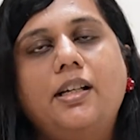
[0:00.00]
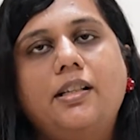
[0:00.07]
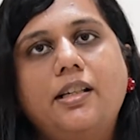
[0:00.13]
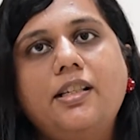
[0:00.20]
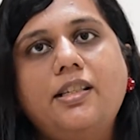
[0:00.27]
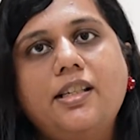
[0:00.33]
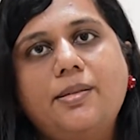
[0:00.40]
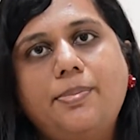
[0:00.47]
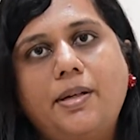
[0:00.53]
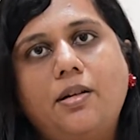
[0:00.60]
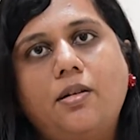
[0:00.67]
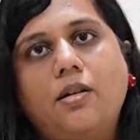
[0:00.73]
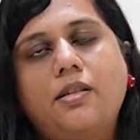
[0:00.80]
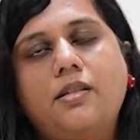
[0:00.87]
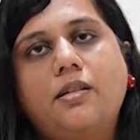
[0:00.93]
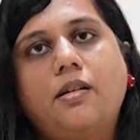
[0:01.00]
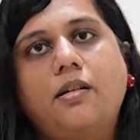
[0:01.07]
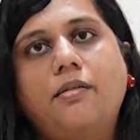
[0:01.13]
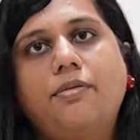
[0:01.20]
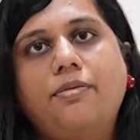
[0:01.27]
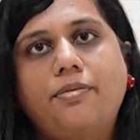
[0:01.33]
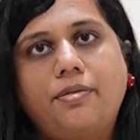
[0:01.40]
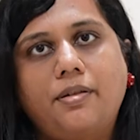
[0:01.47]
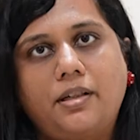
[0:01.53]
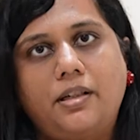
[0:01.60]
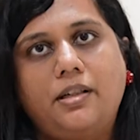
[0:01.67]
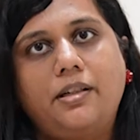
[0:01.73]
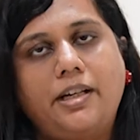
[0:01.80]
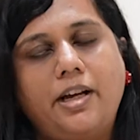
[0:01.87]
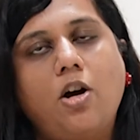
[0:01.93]
This is because of
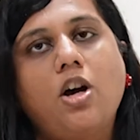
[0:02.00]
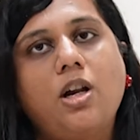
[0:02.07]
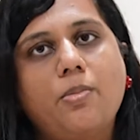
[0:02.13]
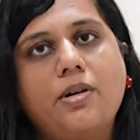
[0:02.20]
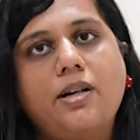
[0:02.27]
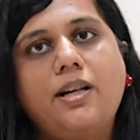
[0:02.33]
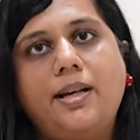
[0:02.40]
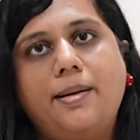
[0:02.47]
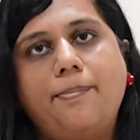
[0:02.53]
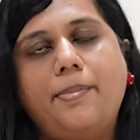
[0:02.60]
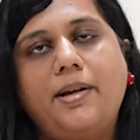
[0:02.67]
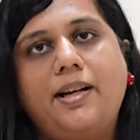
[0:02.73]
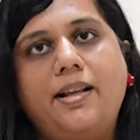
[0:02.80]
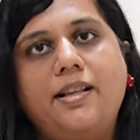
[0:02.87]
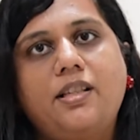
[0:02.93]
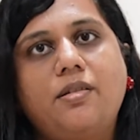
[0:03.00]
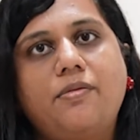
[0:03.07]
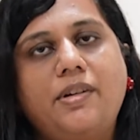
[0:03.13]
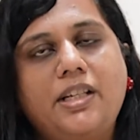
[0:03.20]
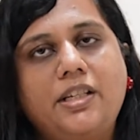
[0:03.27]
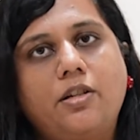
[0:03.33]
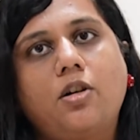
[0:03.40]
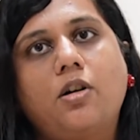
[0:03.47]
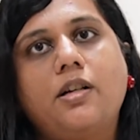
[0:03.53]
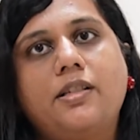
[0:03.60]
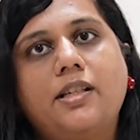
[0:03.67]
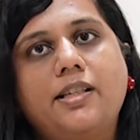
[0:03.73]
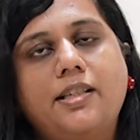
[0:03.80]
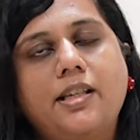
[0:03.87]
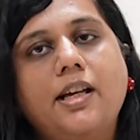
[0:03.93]
uh, hormonal imbalance which
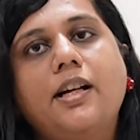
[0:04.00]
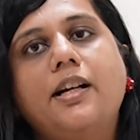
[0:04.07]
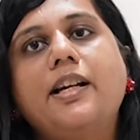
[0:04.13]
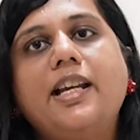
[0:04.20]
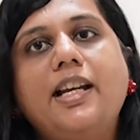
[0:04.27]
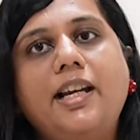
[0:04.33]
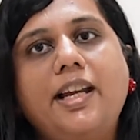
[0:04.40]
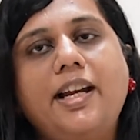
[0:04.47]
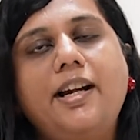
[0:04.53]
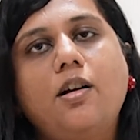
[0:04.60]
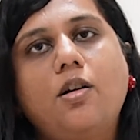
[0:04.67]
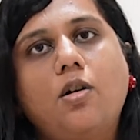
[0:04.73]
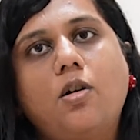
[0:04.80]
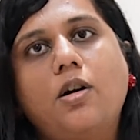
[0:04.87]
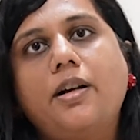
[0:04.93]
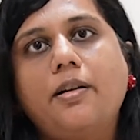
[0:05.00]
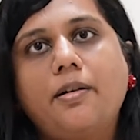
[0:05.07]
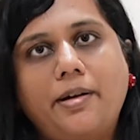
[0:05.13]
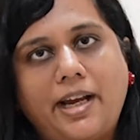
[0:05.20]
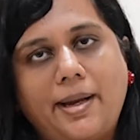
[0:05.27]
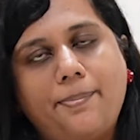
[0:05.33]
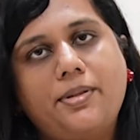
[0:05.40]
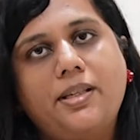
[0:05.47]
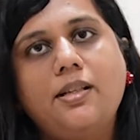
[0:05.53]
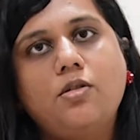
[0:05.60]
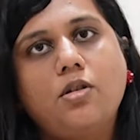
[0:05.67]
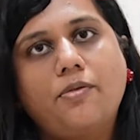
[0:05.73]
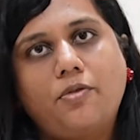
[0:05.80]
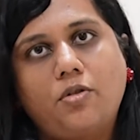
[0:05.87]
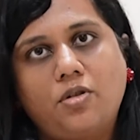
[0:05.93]
causes delayed or absence
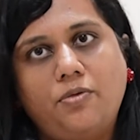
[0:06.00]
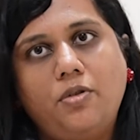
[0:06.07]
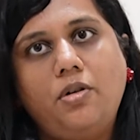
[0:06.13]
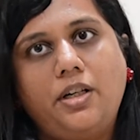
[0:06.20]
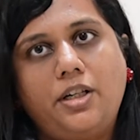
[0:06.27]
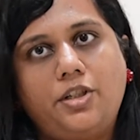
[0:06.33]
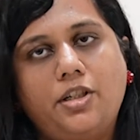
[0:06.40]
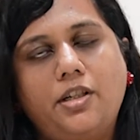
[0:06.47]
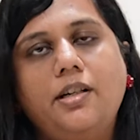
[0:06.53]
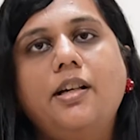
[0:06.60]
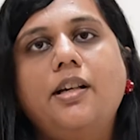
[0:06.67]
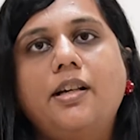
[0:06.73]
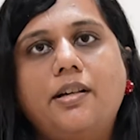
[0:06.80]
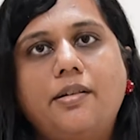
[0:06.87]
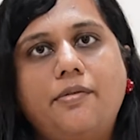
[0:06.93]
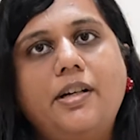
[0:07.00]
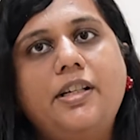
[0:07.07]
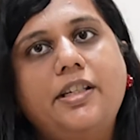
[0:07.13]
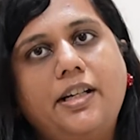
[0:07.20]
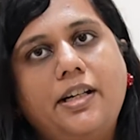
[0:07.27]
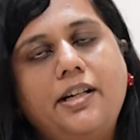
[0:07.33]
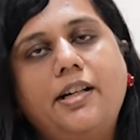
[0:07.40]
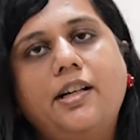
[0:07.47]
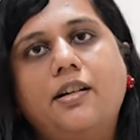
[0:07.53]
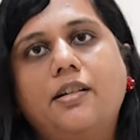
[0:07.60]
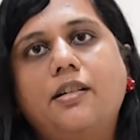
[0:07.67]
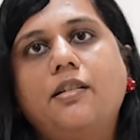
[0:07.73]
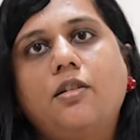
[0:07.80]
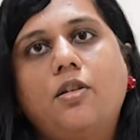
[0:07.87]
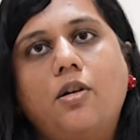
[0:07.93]
of ovulation which in
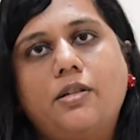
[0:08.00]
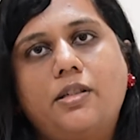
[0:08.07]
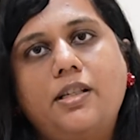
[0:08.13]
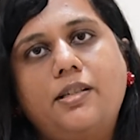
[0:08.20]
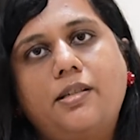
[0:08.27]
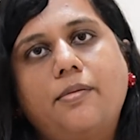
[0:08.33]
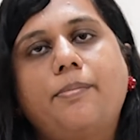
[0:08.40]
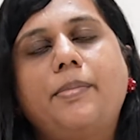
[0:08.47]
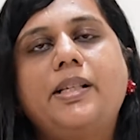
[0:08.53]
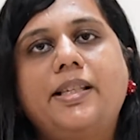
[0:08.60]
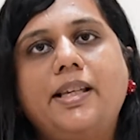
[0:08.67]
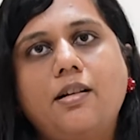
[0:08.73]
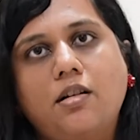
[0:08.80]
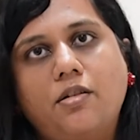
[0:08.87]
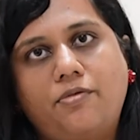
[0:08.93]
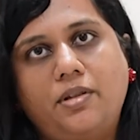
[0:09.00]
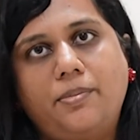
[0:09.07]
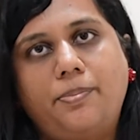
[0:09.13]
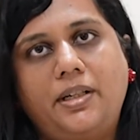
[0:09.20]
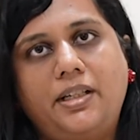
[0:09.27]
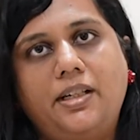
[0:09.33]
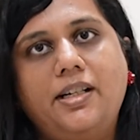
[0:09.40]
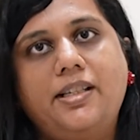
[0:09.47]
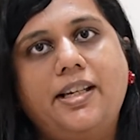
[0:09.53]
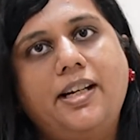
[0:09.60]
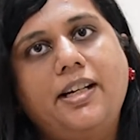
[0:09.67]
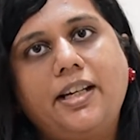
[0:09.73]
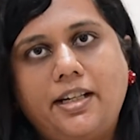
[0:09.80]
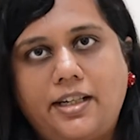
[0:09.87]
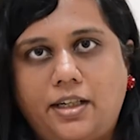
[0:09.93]
turn causes missing of the periods
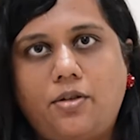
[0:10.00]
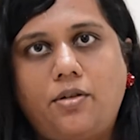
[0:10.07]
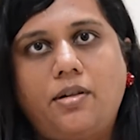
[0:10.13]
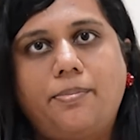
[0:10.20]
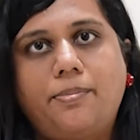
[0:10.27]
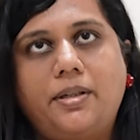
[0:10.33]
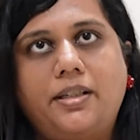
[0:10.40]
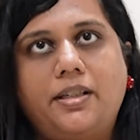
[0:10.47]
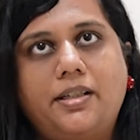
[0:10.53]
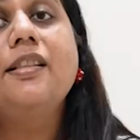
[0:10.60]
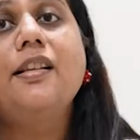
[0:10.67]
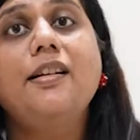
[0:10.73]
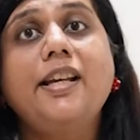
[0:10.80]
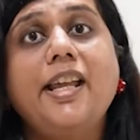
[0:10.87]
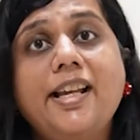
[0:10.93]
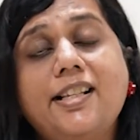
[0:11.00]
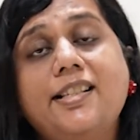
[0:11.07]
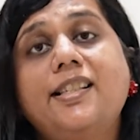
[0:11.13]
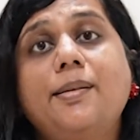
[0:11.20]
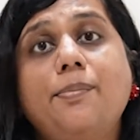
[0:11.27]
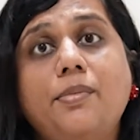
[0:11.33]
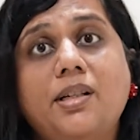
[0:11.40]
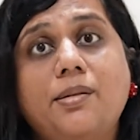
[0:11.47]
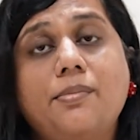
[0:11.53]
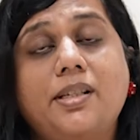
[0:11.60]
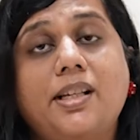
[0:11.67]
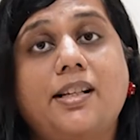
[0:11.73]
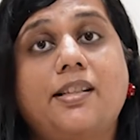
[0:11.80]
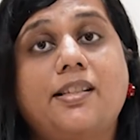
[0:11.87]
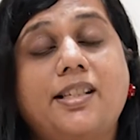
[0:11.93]
and irregular period. The next symptoms
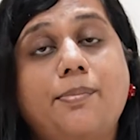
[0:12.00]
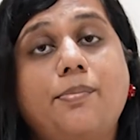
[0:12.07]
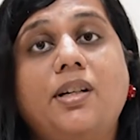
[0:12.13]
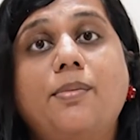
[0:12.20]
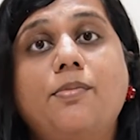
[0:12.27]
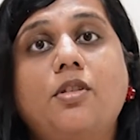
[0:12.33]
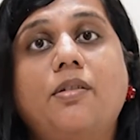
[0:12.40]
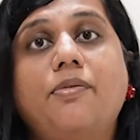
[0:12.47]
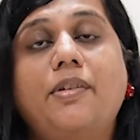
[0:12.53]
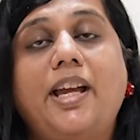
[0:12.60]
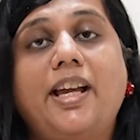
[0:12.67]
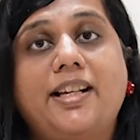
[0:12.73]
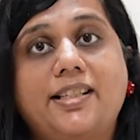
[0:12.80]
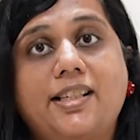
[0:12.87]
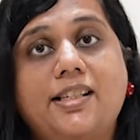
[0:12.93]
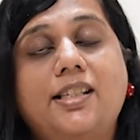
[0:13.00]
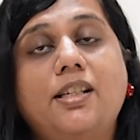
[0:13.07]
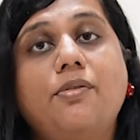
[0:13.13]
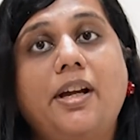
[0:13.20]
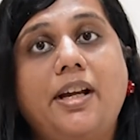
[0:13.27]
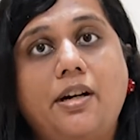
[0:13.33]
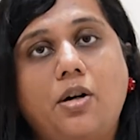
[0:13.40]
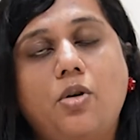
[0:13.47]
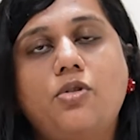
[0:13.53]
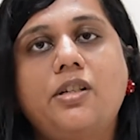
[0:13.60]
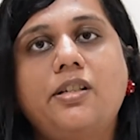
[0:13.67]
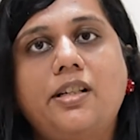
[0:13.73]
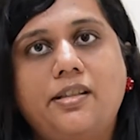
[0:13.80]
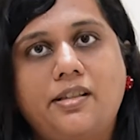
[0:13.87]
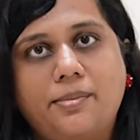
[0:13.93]
are symptoms of excessive
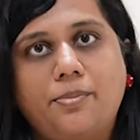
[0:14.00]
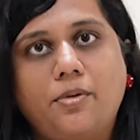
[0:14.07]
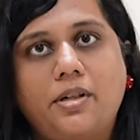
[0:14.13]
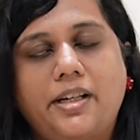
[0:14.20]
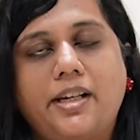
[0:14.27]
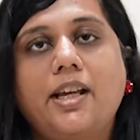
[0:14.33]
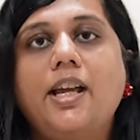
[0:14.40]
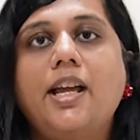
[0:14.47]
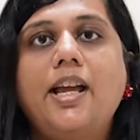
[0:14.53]
androgen in the body.